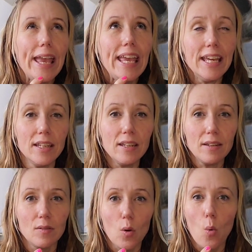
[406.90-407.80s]

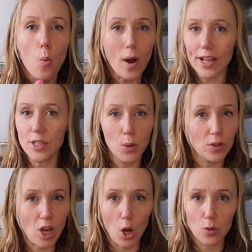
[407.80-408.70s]
in what I do
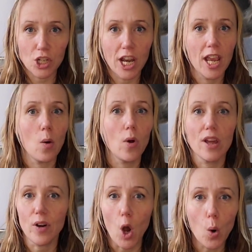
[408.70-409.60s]
with coaching, what
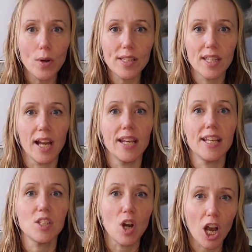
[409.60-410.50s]
I've always done
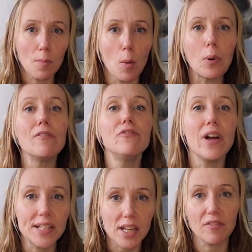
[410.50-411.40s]
is talk about
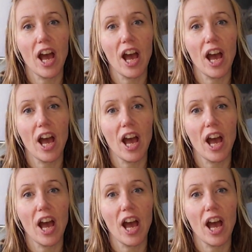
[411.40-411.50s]
preventative.